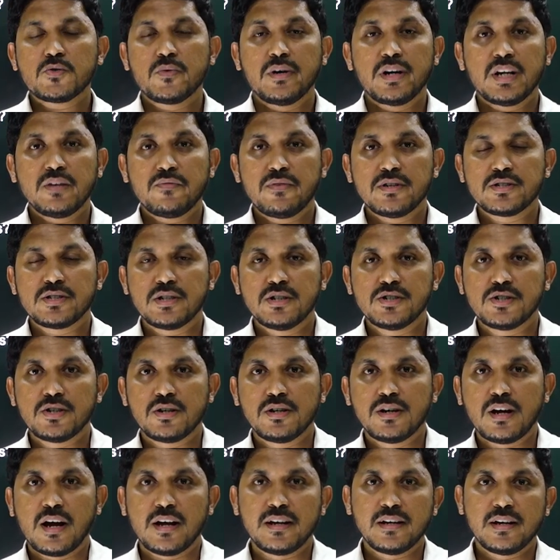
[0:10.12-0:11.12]
21st
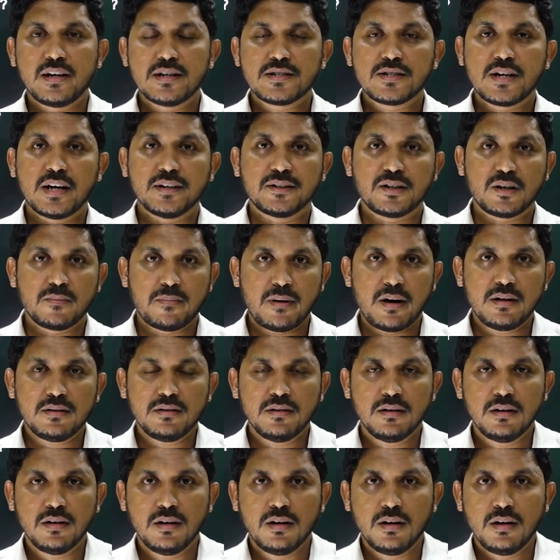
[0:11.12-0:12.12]
Century IAS Hyderabad.
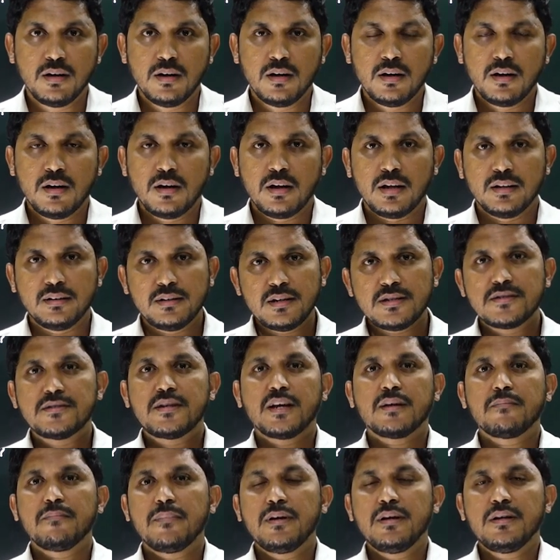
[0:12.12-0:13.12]
In this
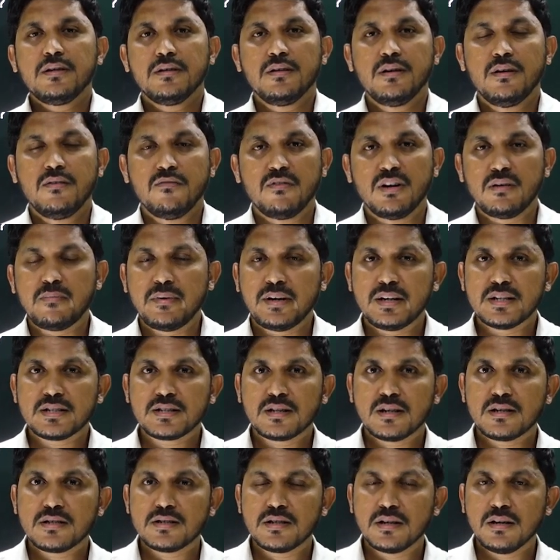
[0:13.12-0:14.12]
segment, we'll be
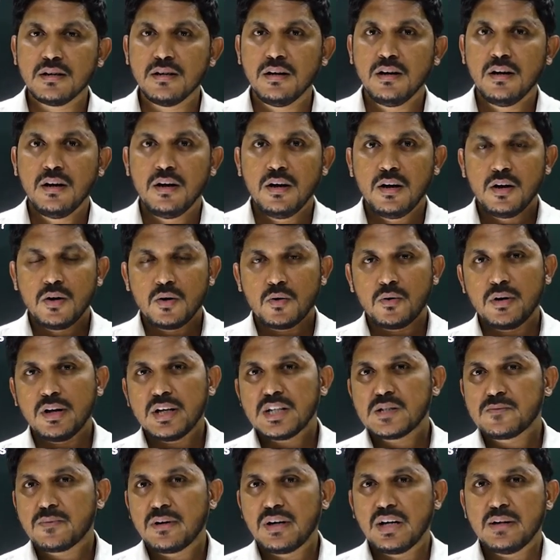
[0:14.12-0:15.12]
discussing
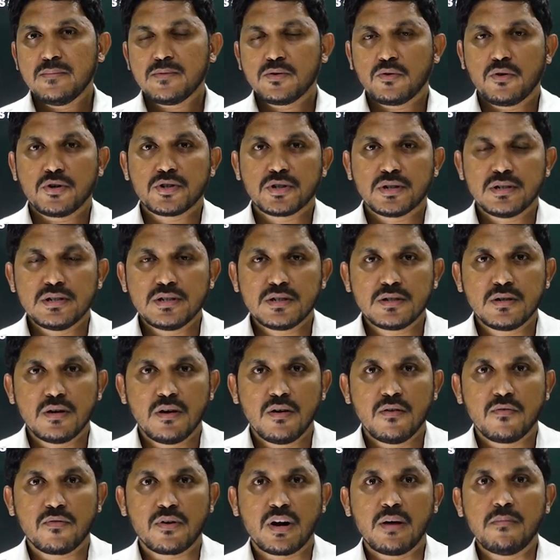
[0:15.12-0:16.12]
today's prelims questions
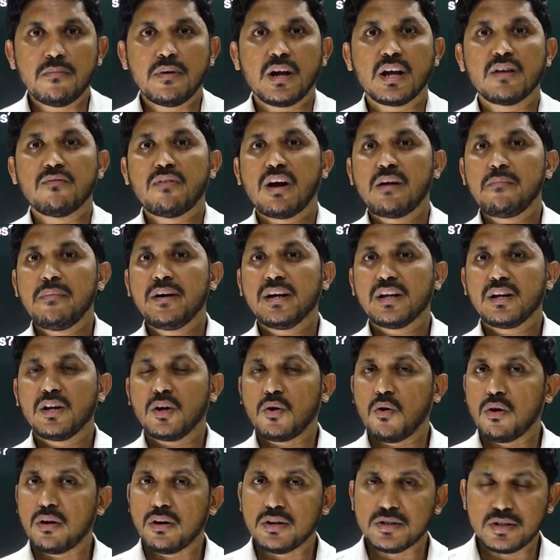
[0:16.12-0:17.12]
from Environment and
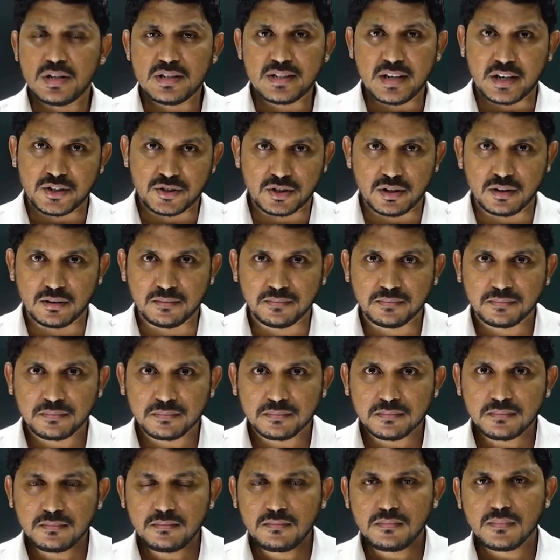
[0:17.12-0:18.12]
Ecology section.
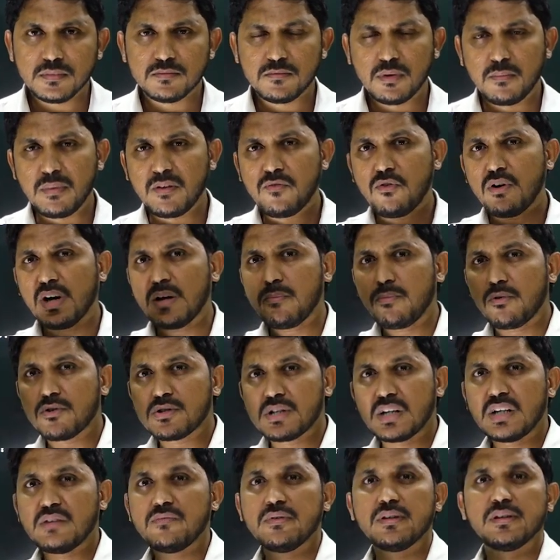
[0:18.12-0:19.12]
But before I
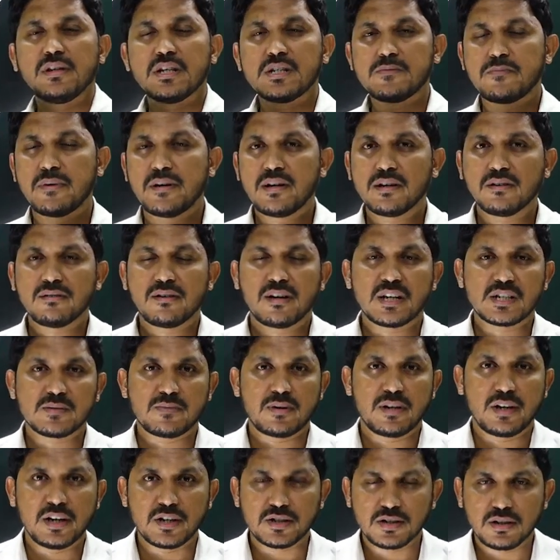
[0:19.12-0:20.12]
proceed with this particular
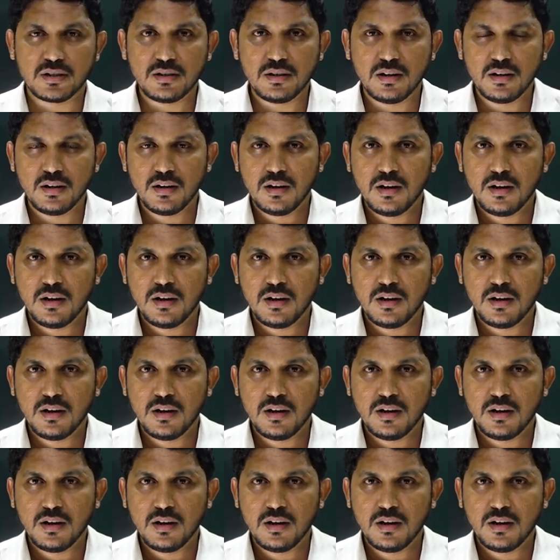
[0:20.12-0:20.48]
explanation,